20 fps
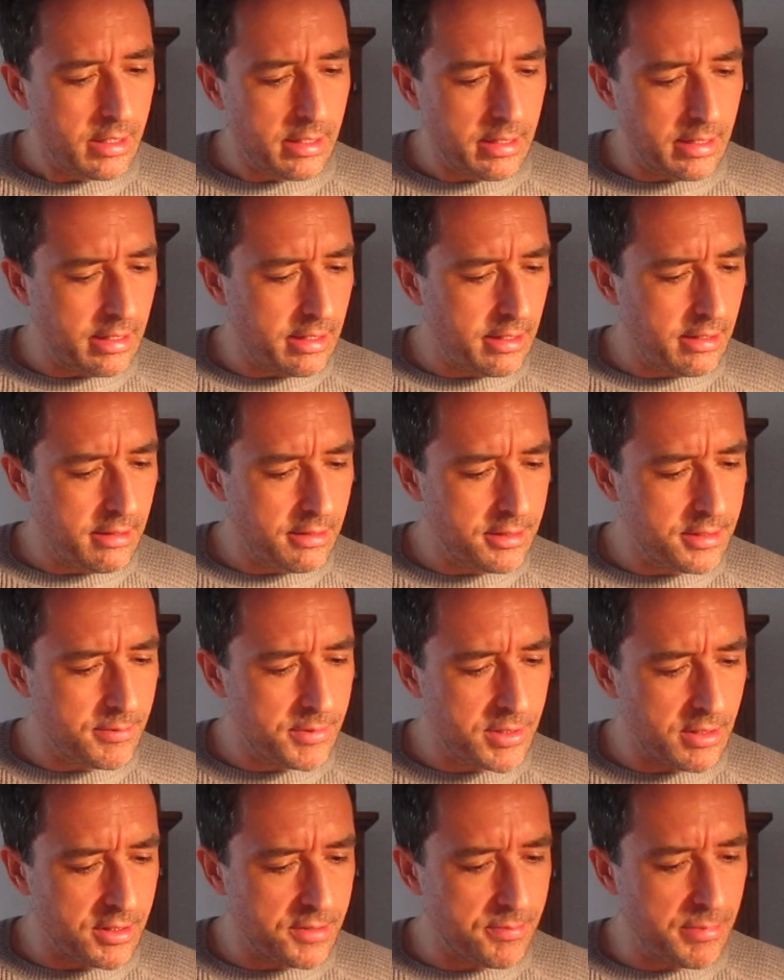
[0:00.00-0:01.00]
Yeah, some
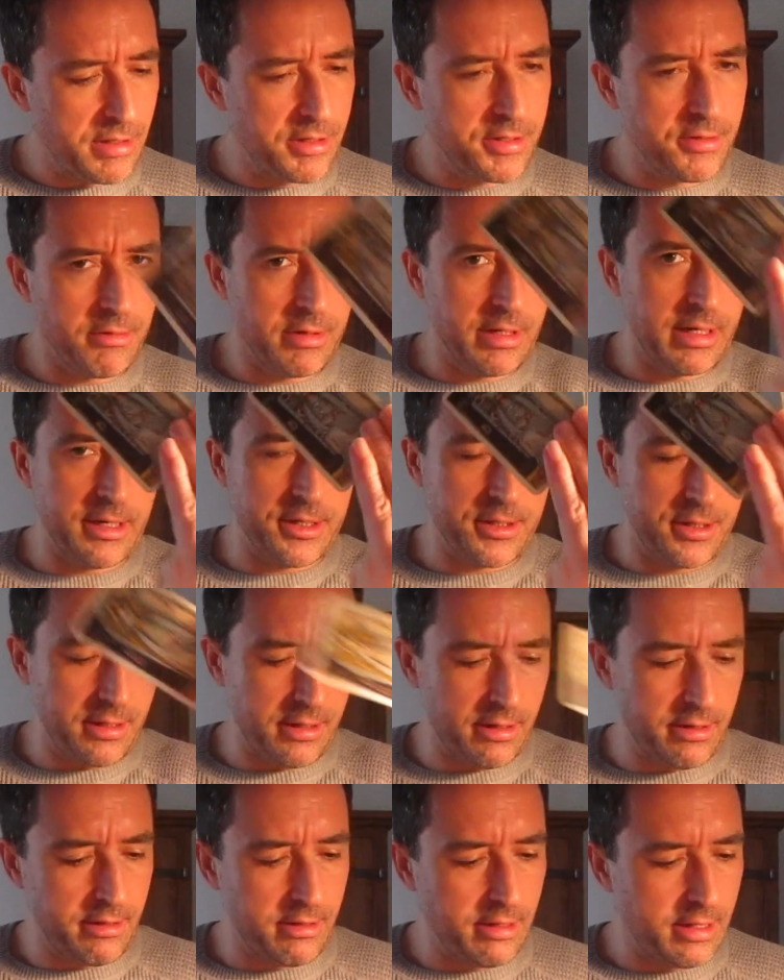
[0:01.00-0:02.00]
sort of spiritual connection
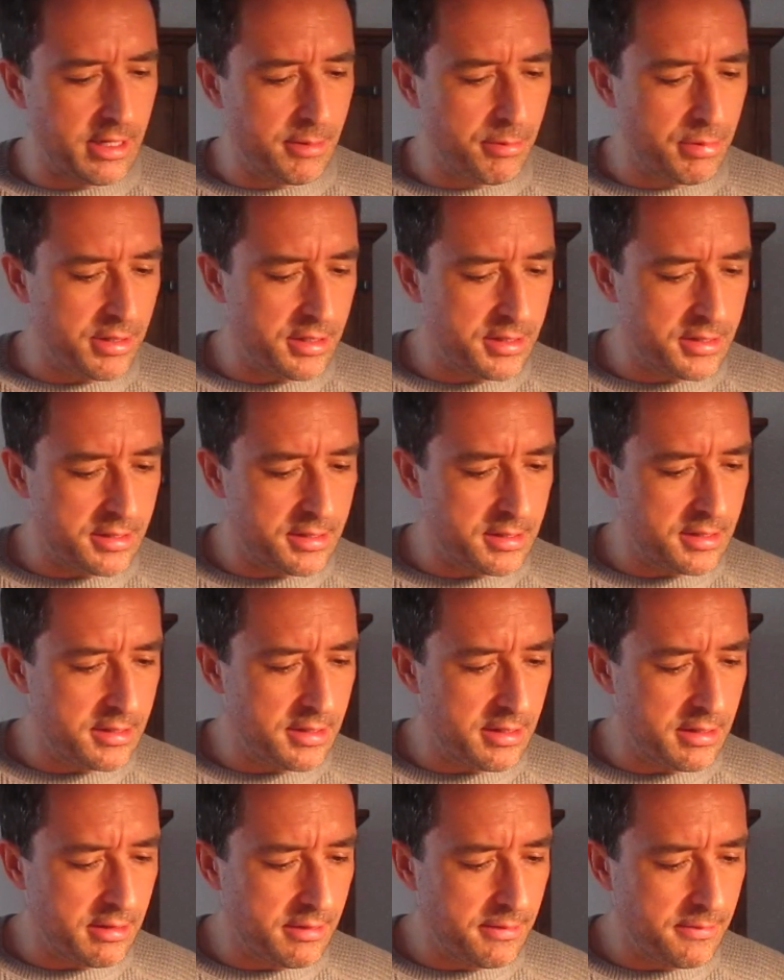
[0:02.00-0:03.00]
here, the High Priestess is
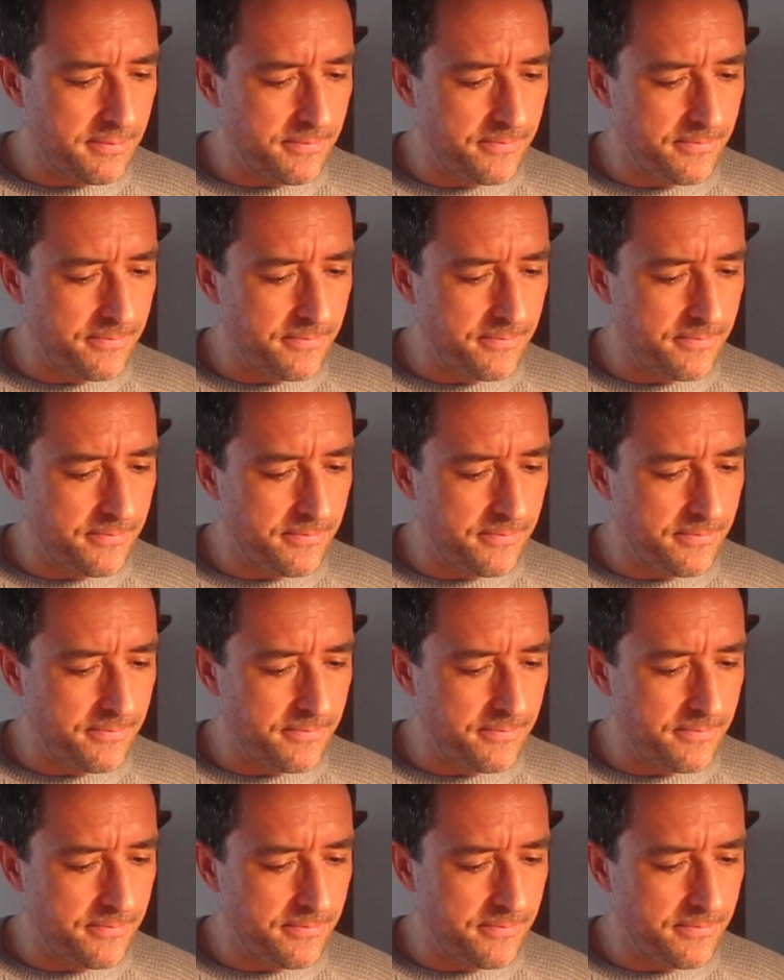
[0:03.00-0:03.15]
here.